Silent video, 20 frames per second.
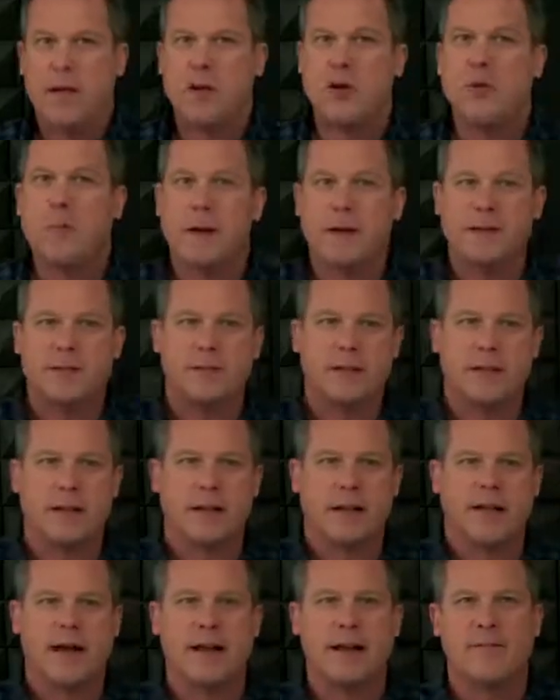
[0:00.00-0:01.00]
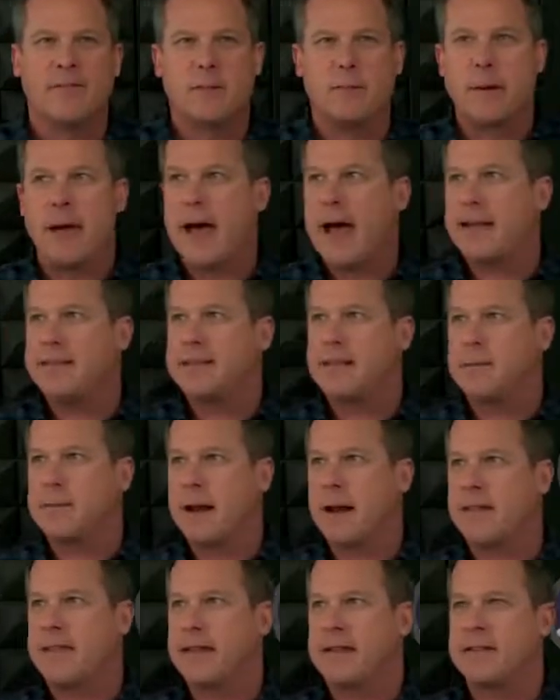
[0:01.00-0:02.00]
you mentioned it kind of in passing,
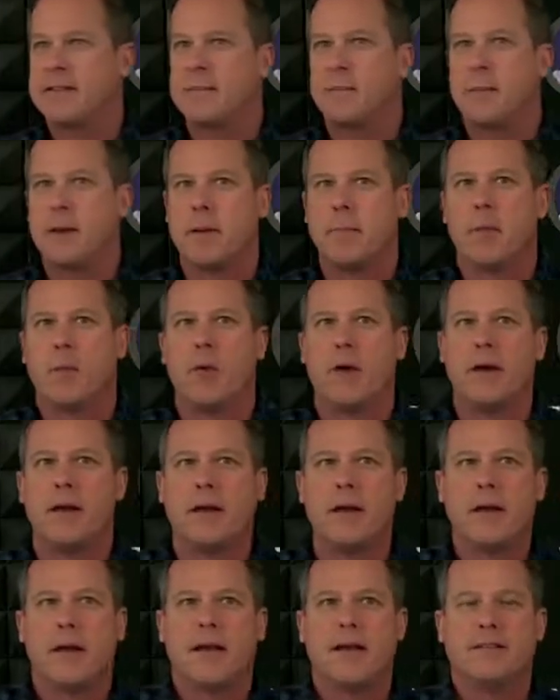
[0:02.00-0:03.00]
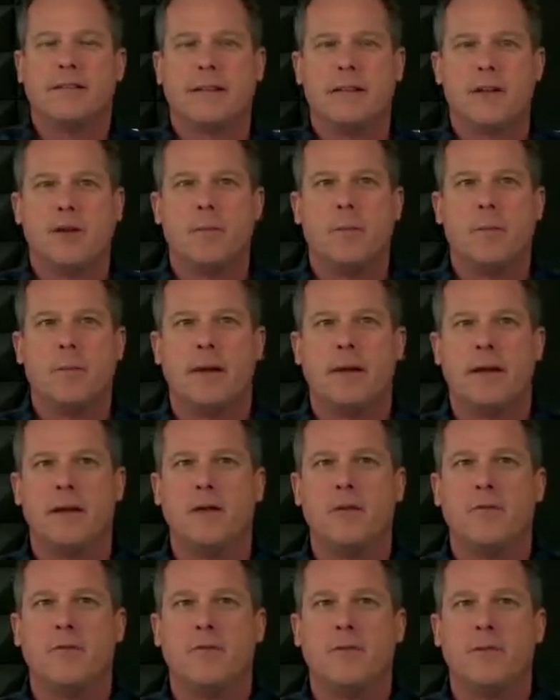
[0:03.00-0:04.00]
but I think it's a big point is that you've been
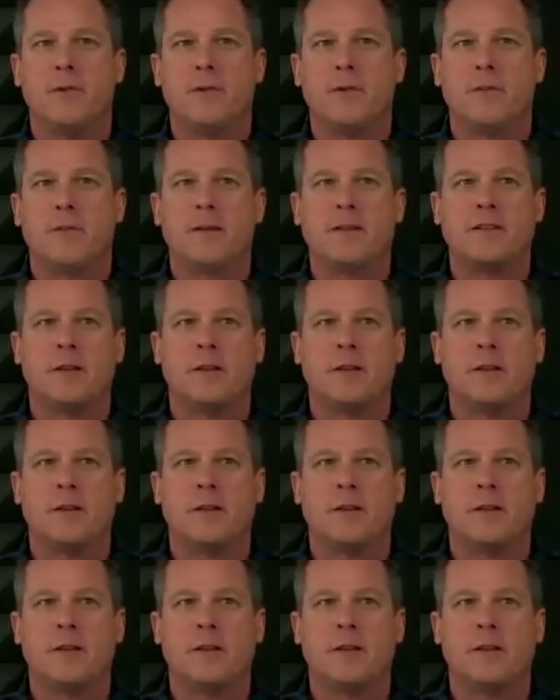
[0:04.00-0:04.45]
you've you've been